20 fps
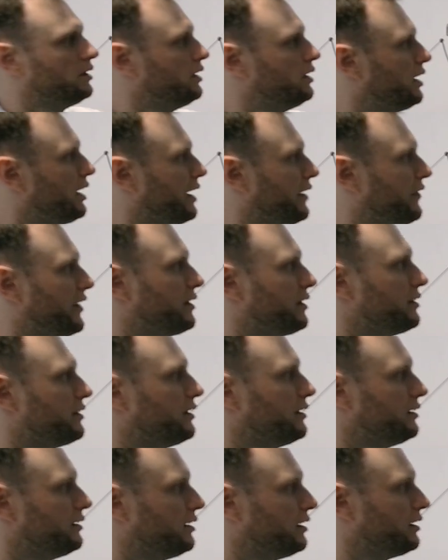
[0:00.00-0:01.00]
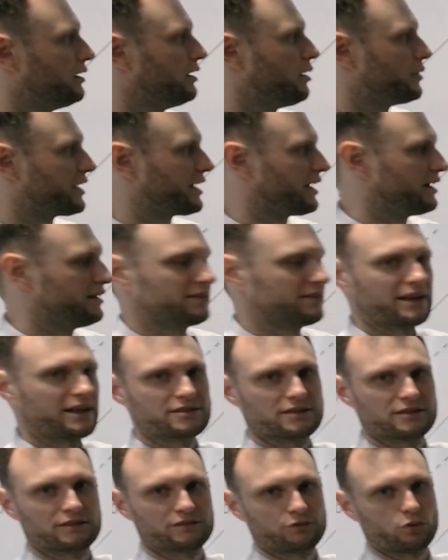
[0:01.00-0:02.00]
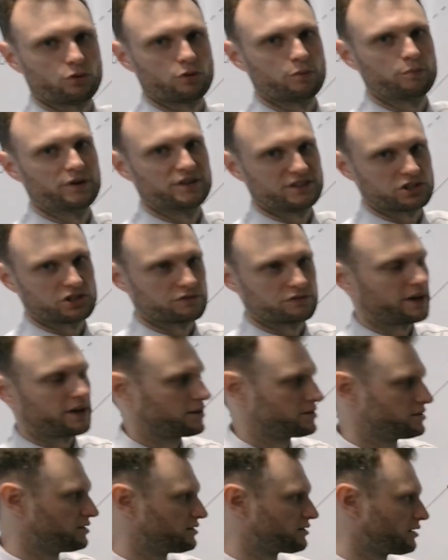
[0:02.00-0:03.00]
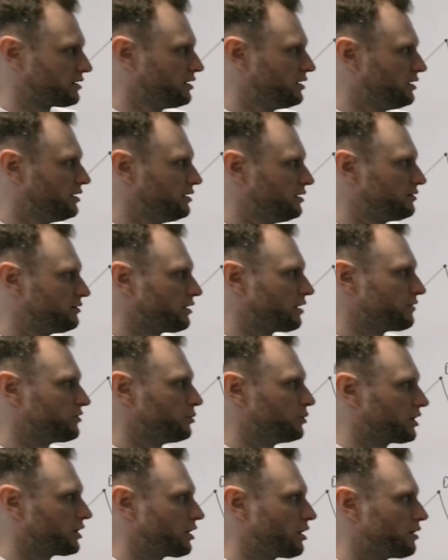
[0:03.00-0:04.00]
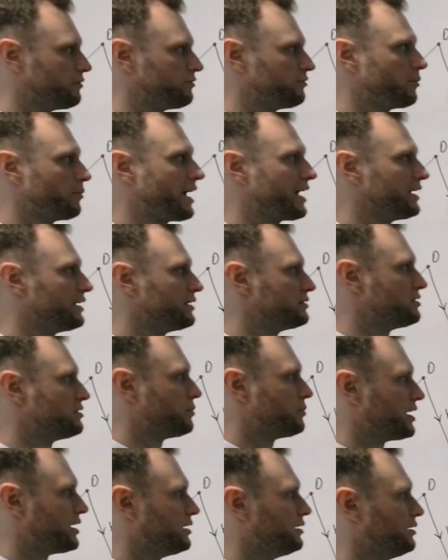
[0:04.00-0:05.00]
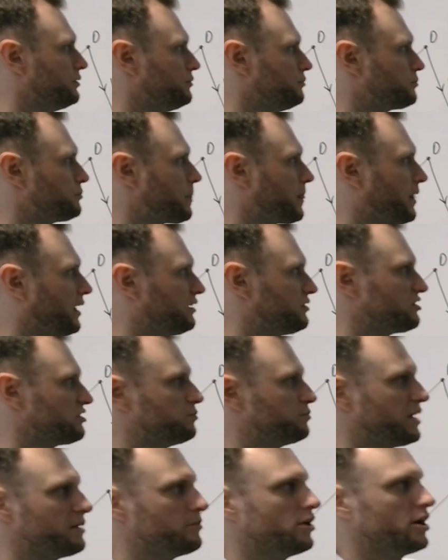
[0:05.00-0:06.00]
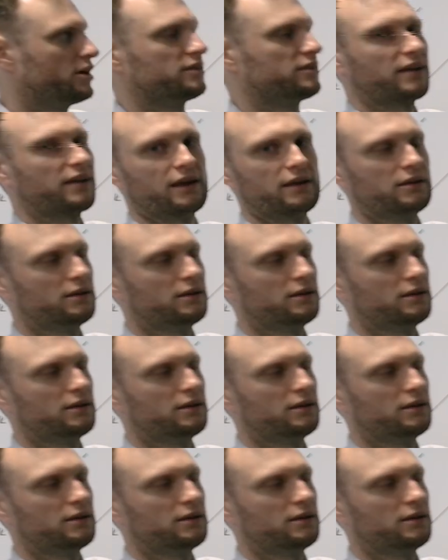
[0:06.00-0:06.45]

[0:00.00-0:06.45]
and then lowercase letters for position vectors. So if you want to go from A to B, it's just B minus A.